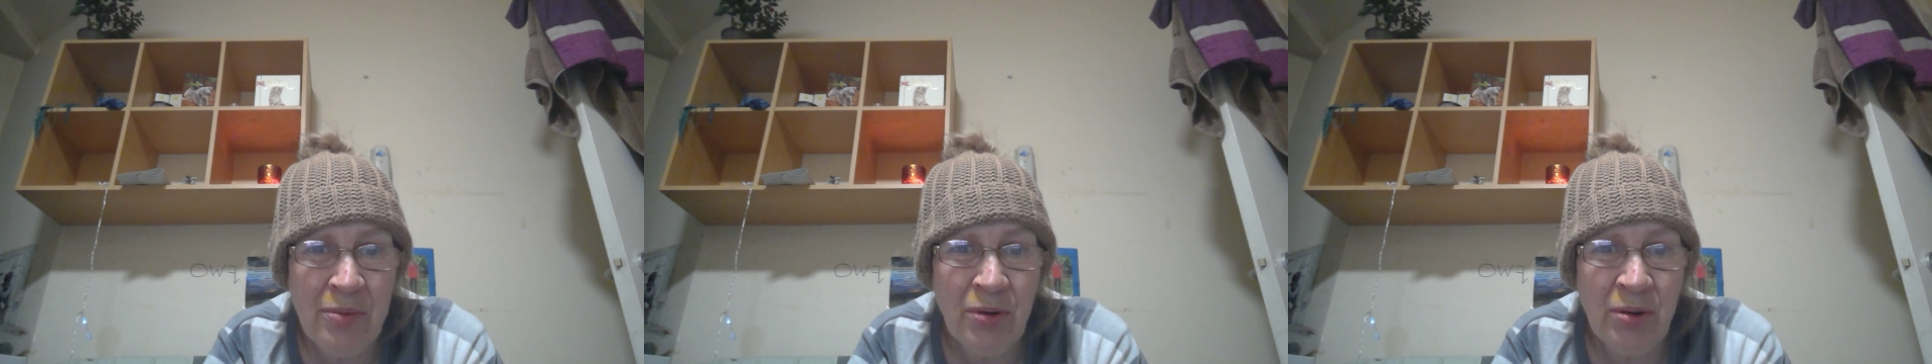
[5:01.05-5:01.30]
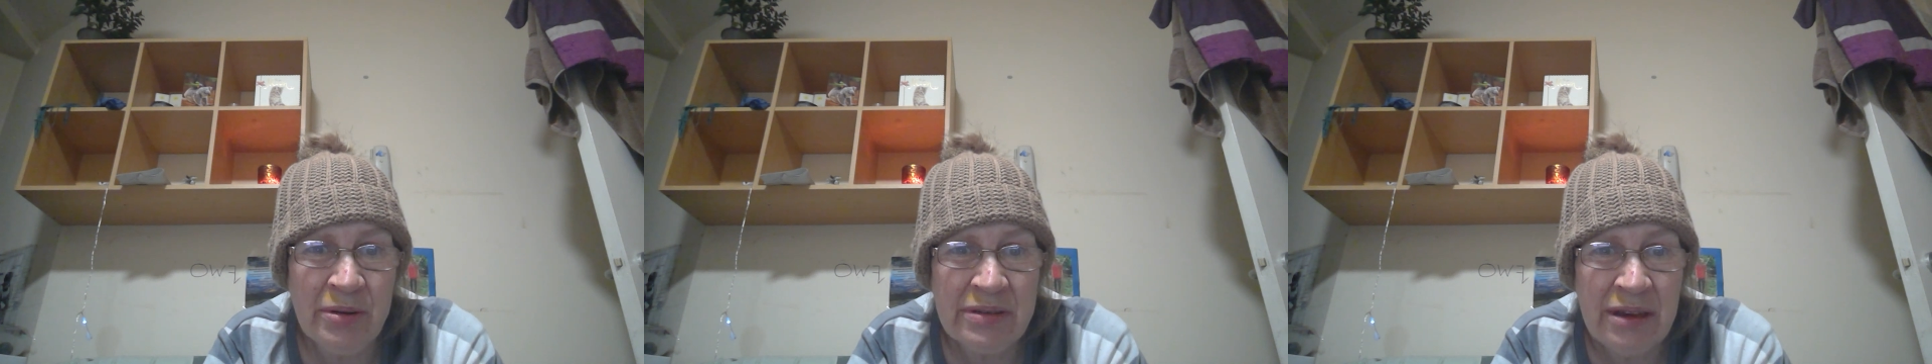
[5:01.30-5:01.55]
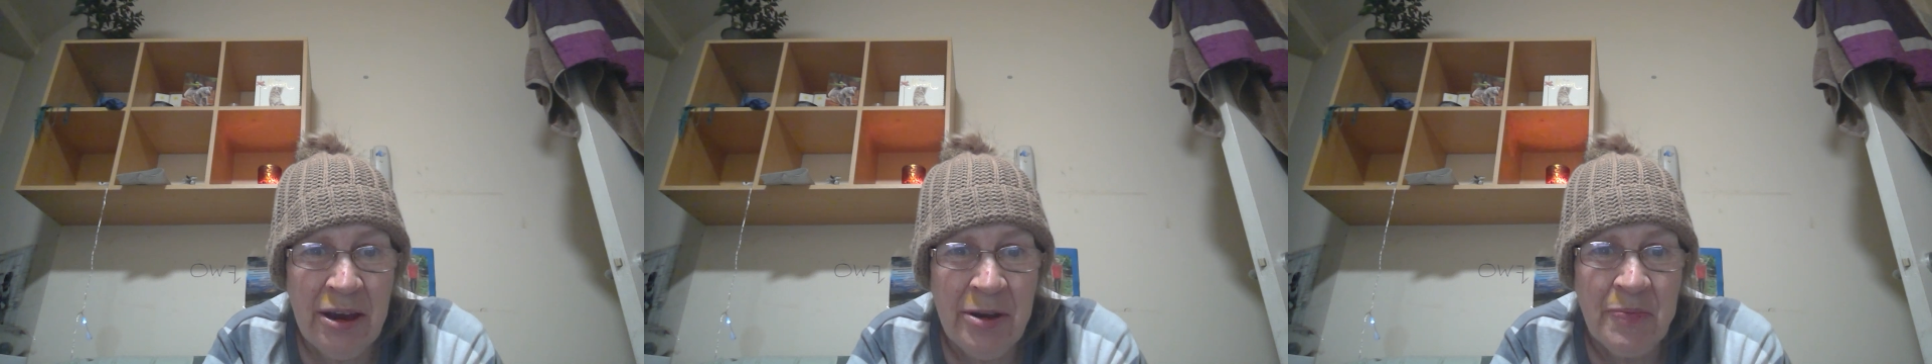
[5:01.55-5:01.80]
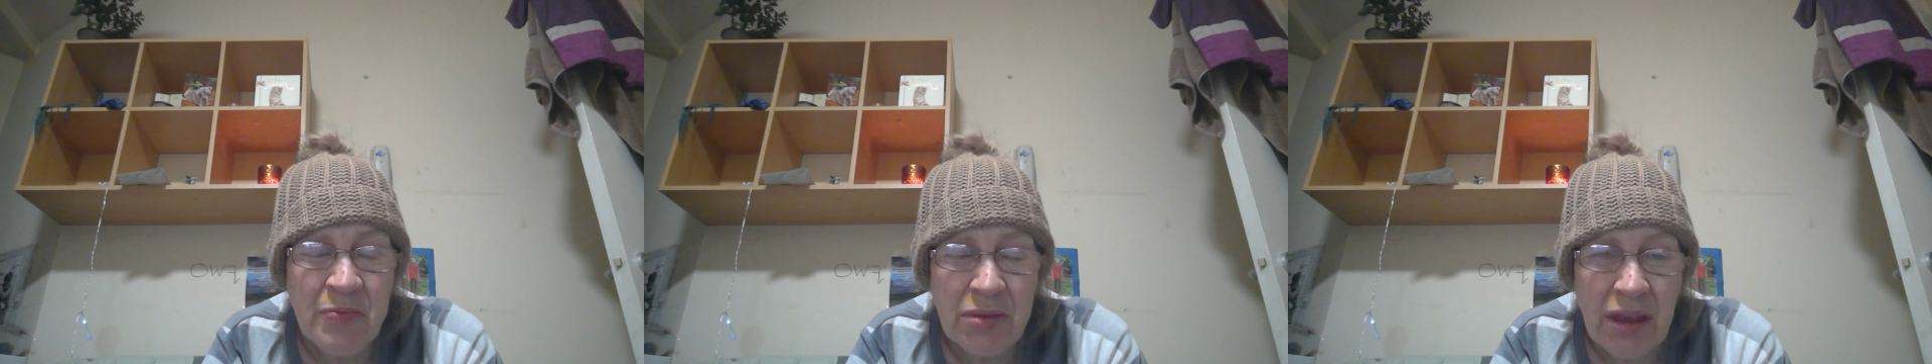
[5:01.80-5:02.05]
paws,
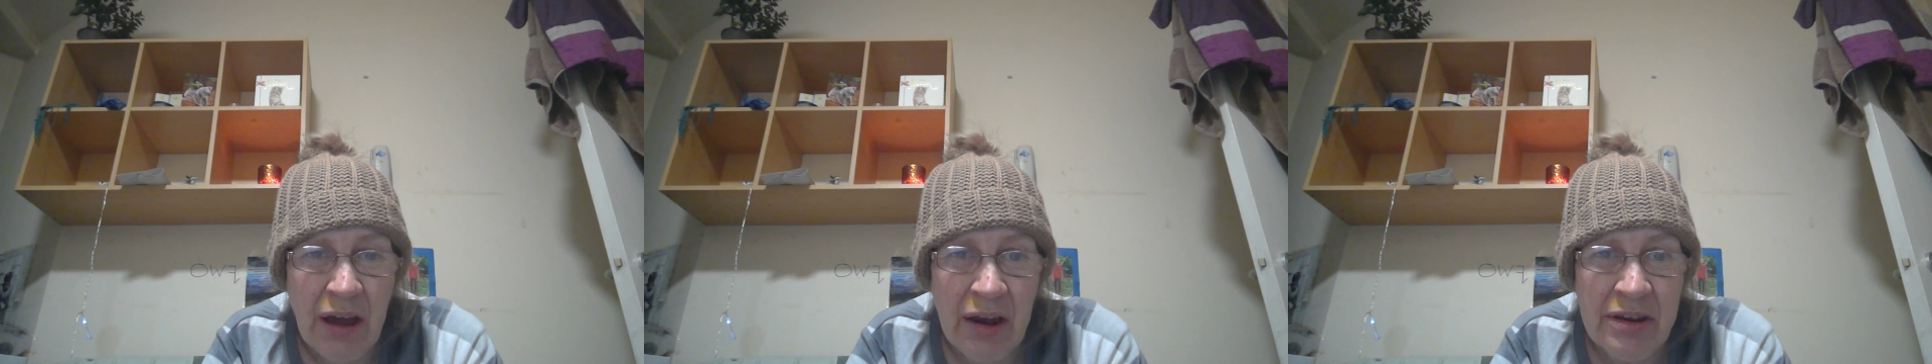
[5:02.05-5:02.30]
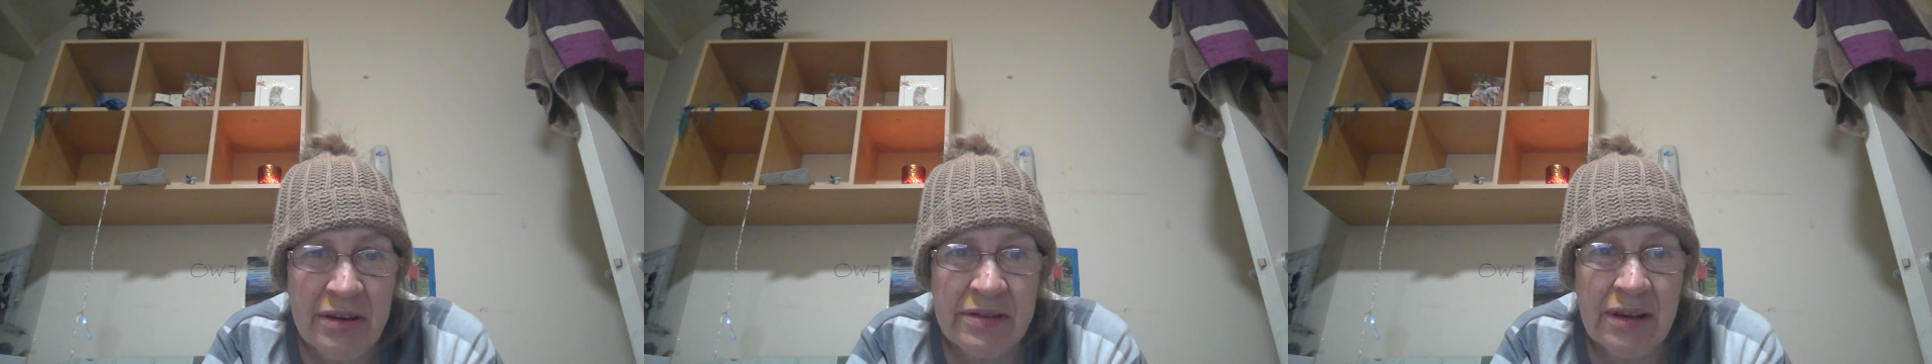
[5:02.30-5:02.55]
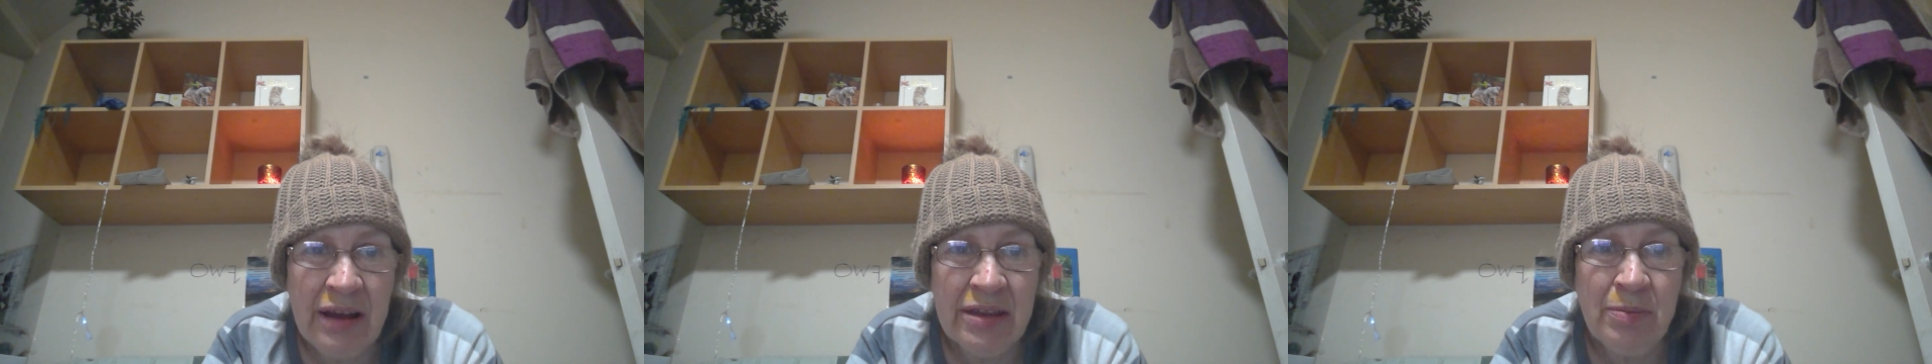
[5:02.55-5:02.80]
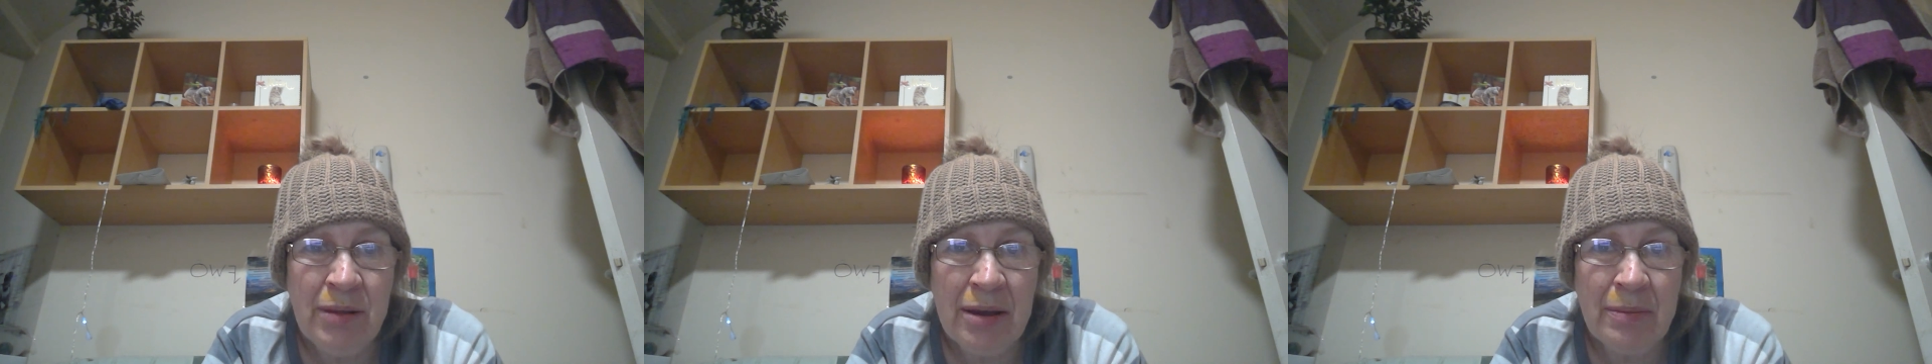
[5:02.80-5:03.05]
I used to like
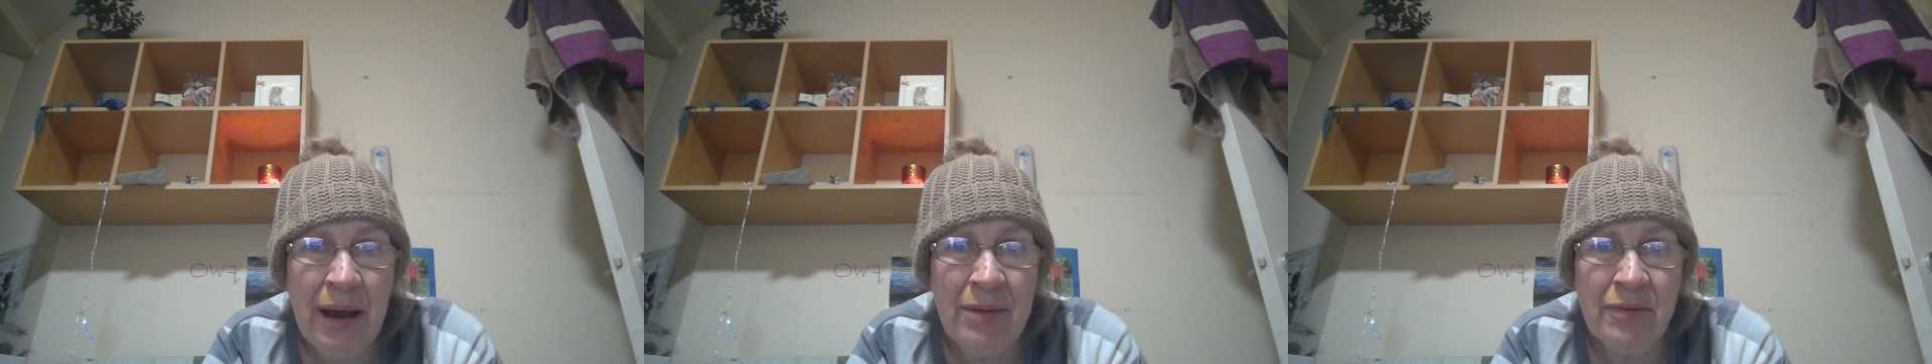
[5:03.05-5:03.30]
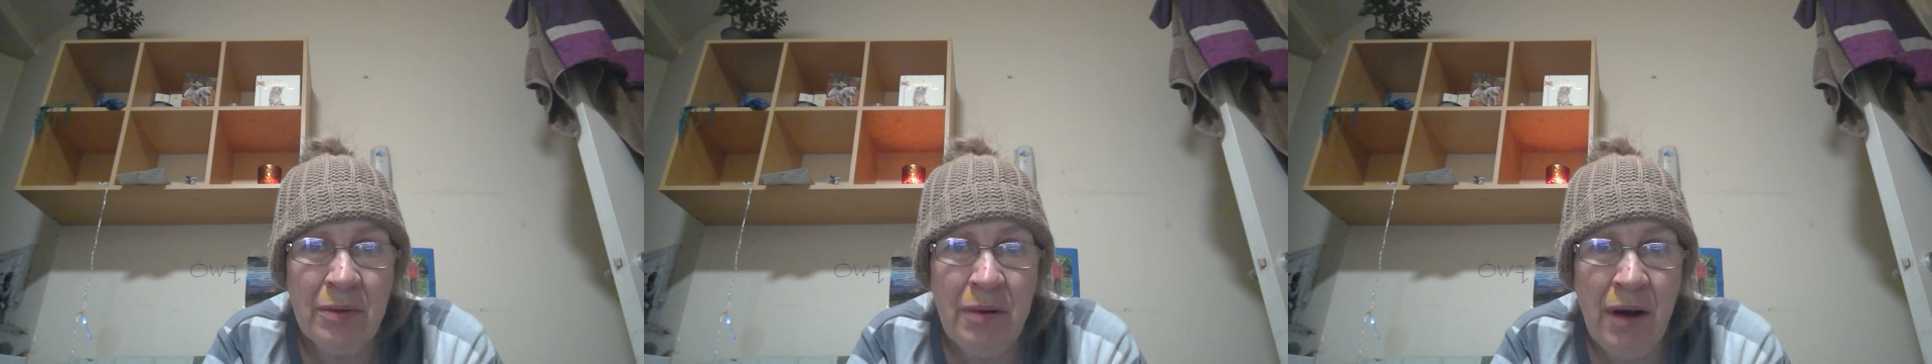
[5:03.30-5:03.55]
the Black Panther